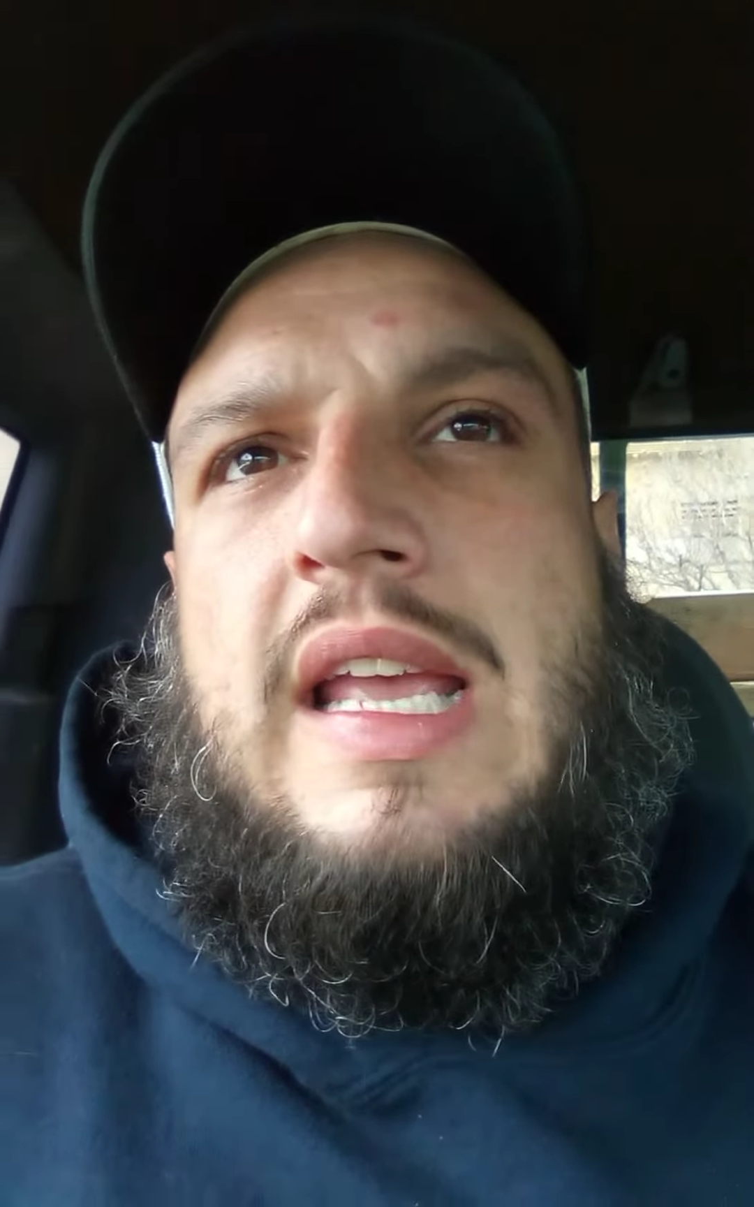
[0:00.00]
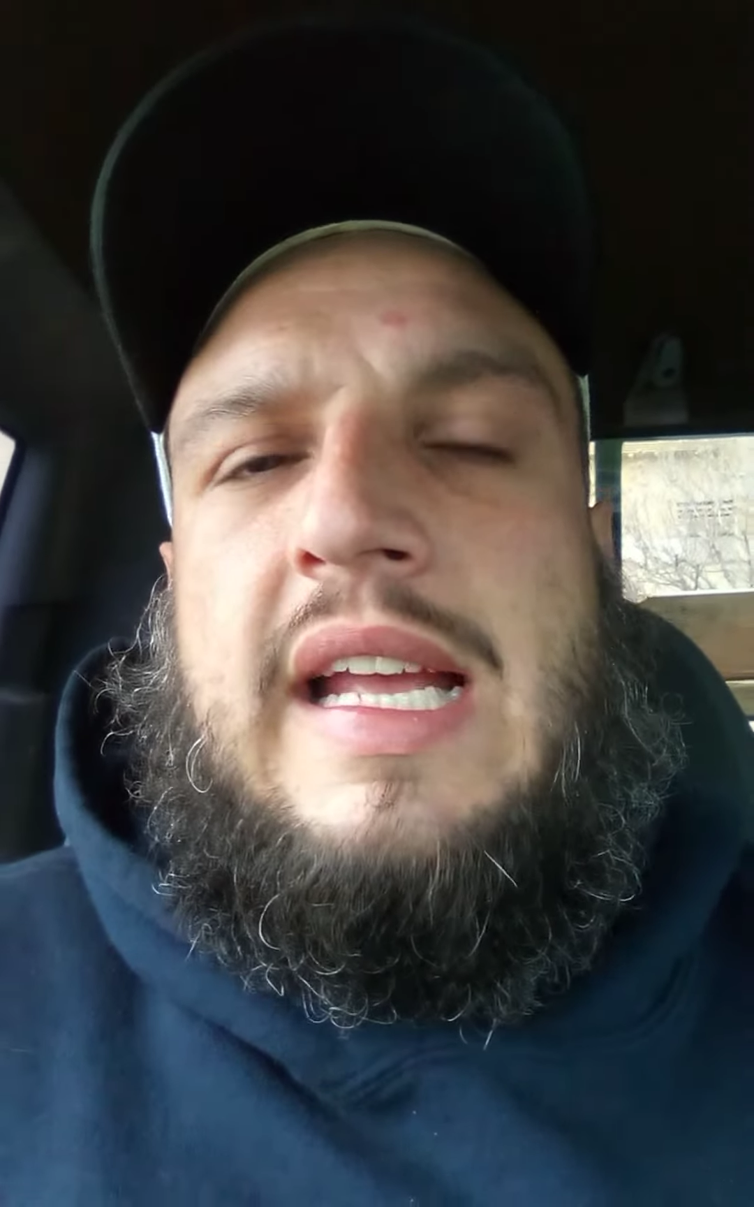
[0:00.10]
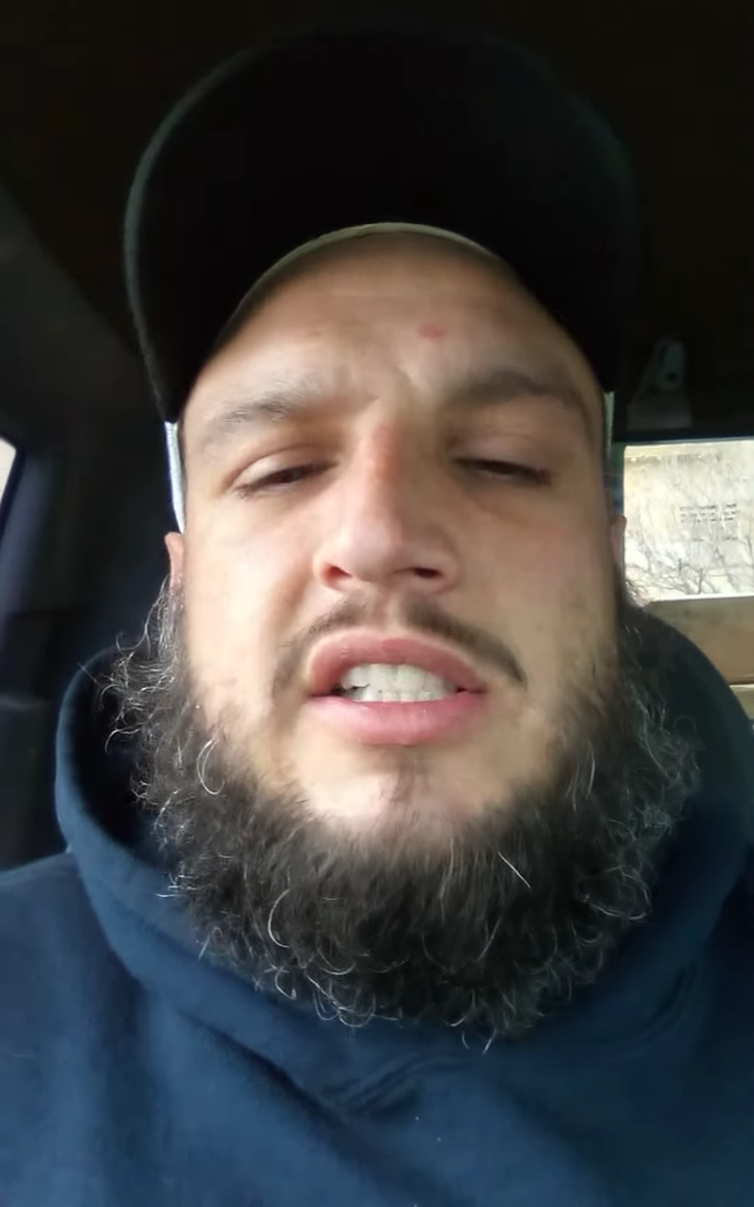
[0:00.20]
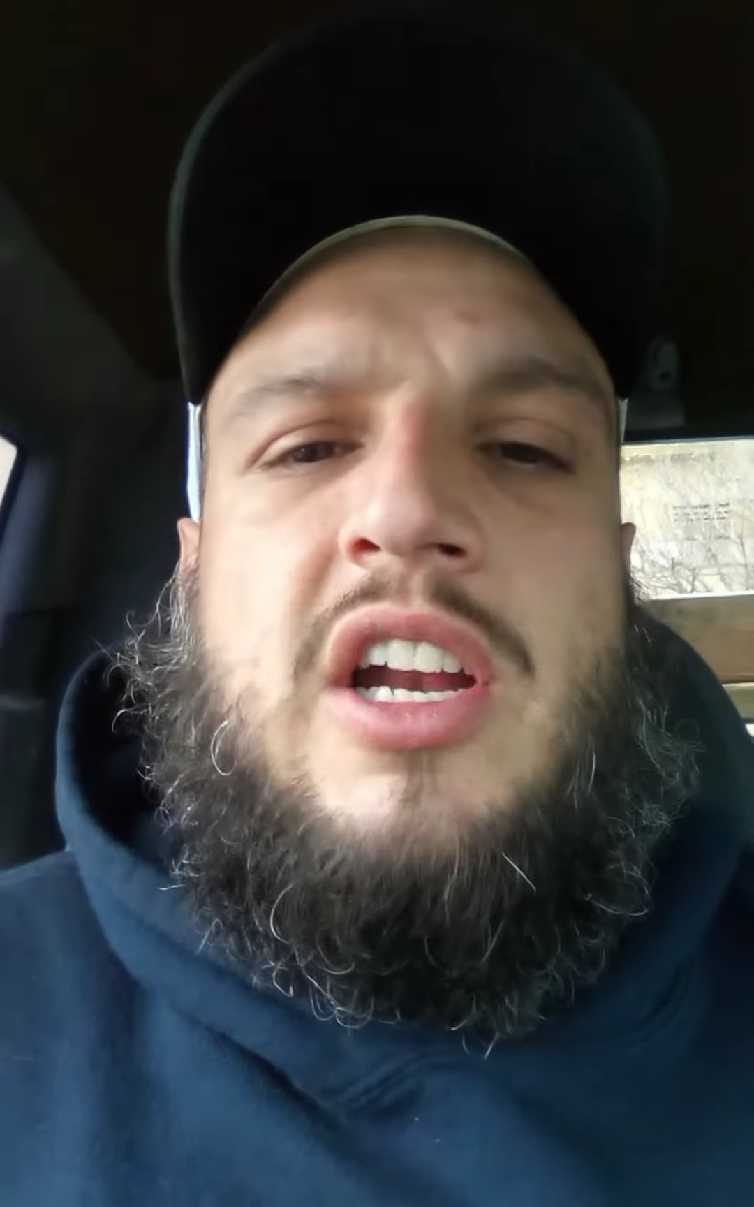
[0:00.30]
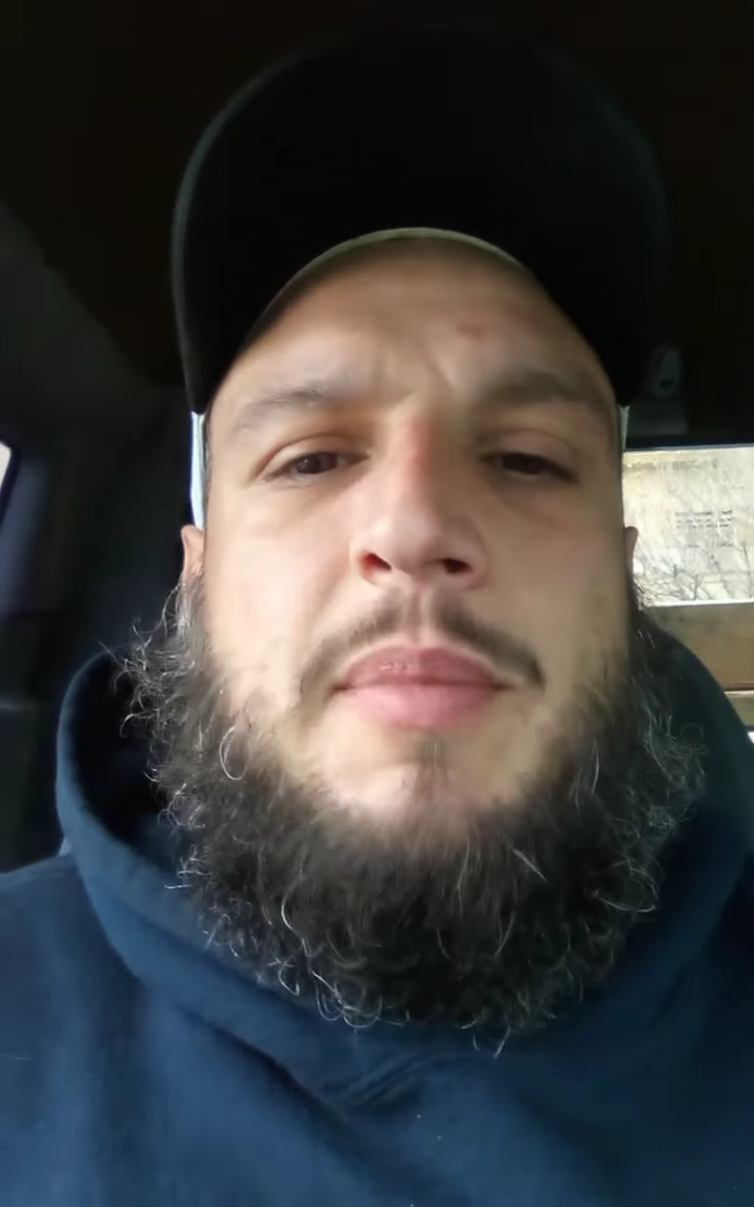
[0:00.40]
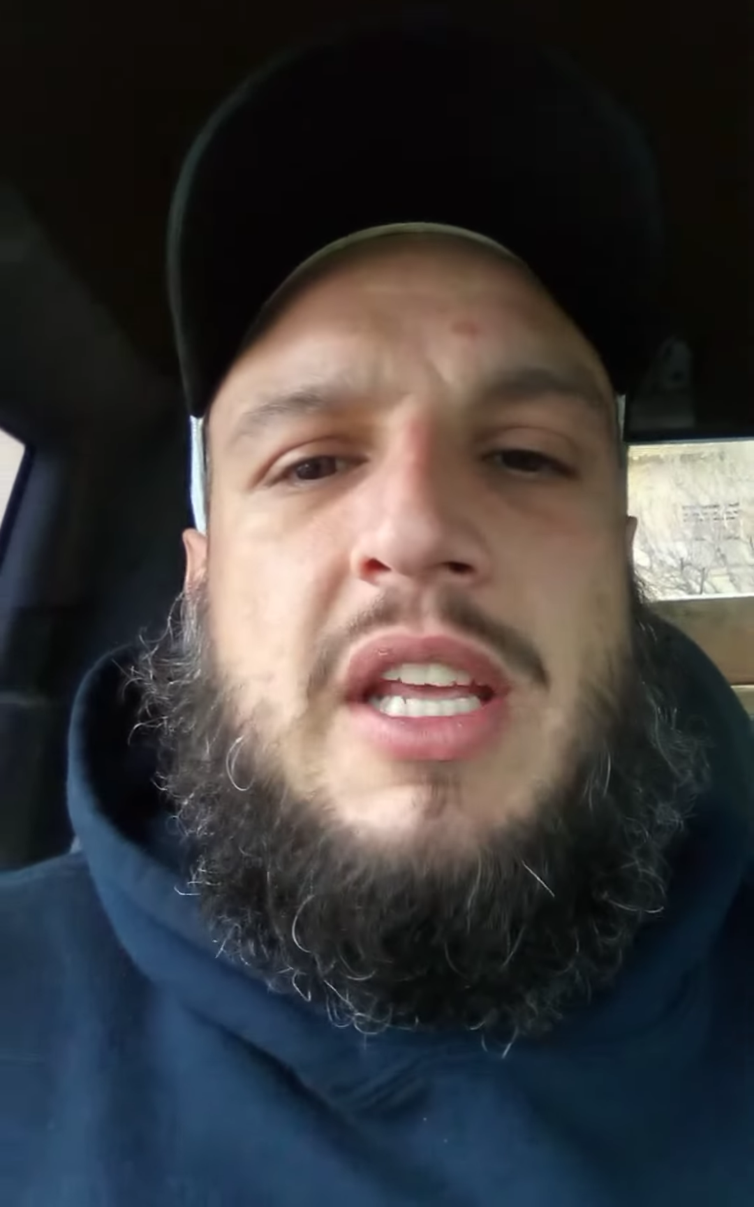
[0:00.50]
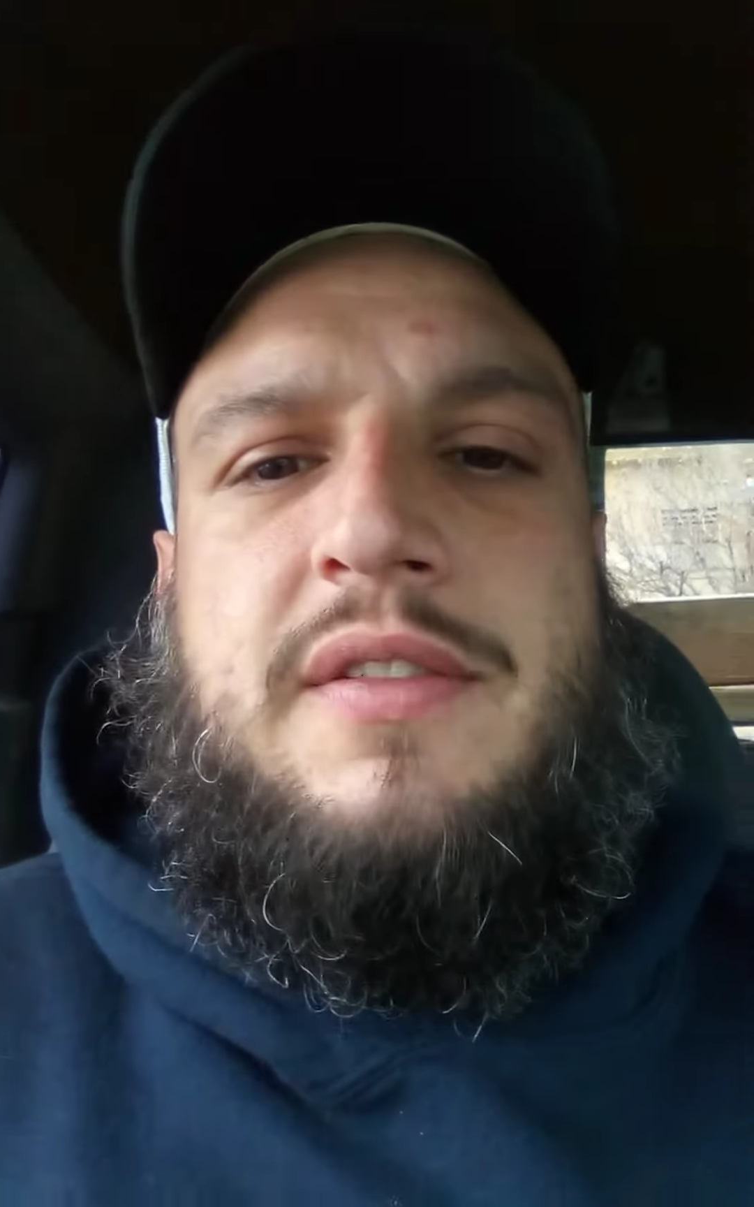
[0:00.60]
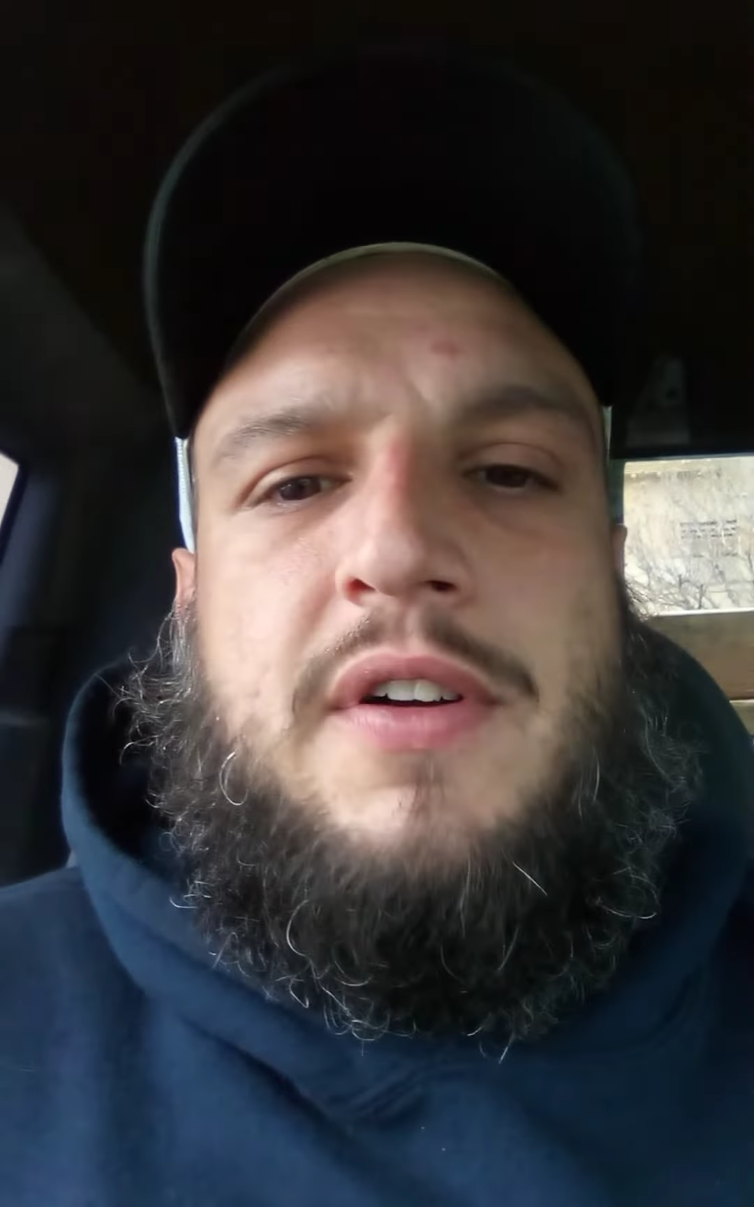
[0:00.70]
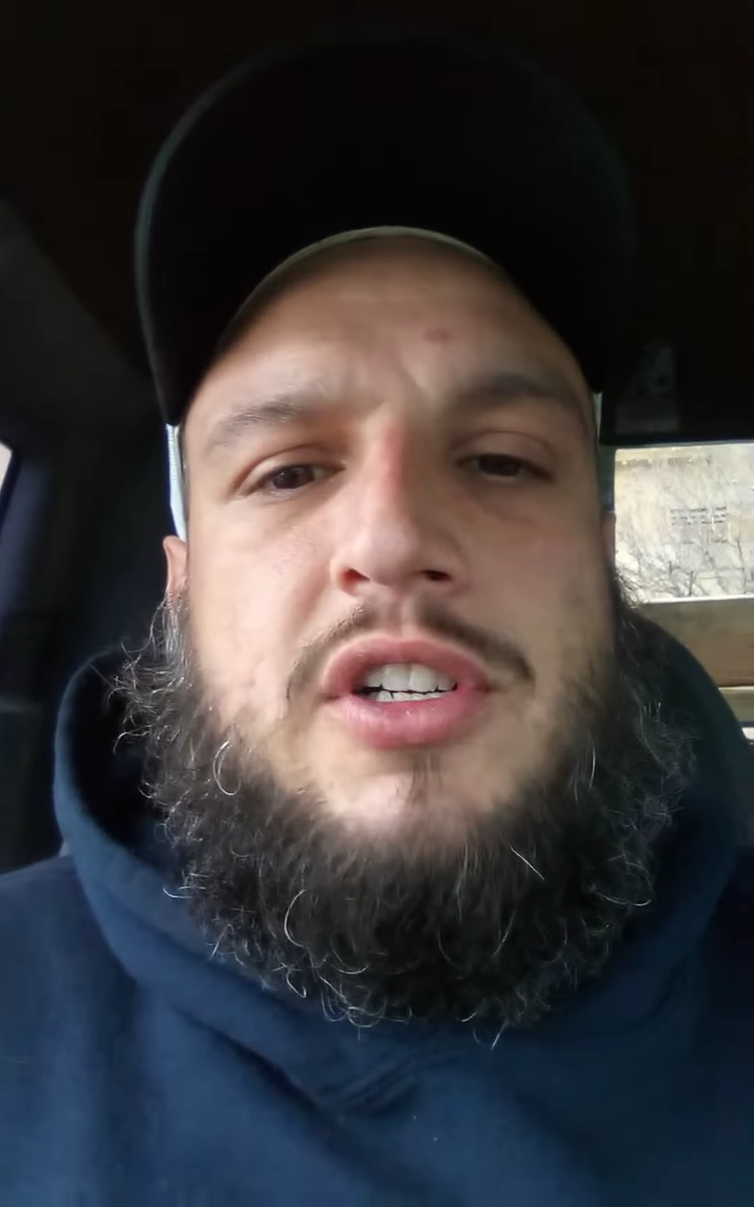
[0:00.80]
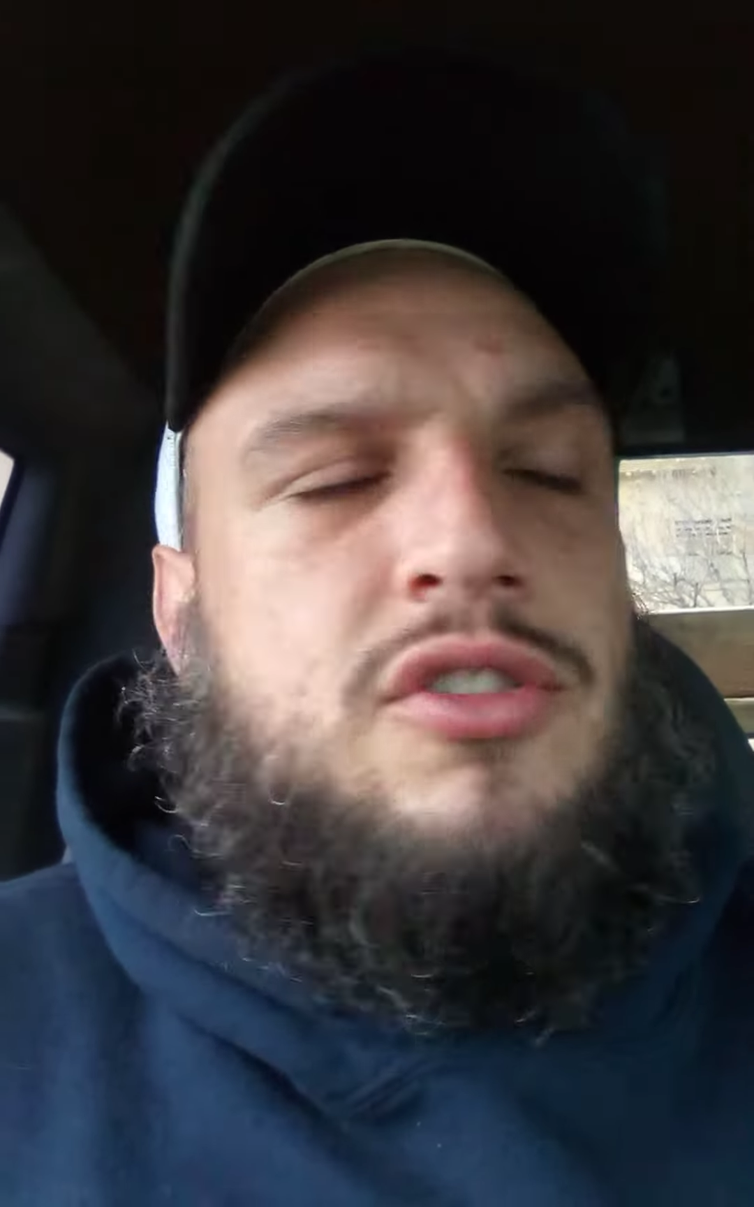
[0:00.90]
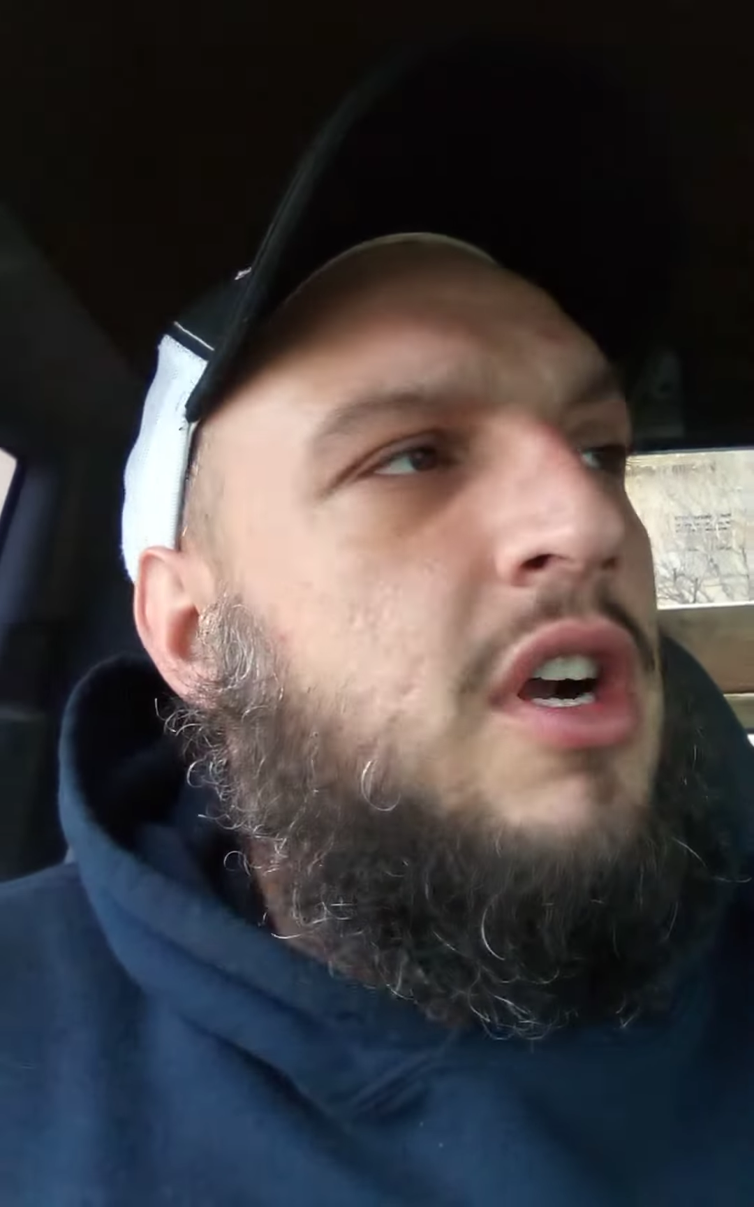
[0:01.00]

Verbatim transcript: it's going to be his first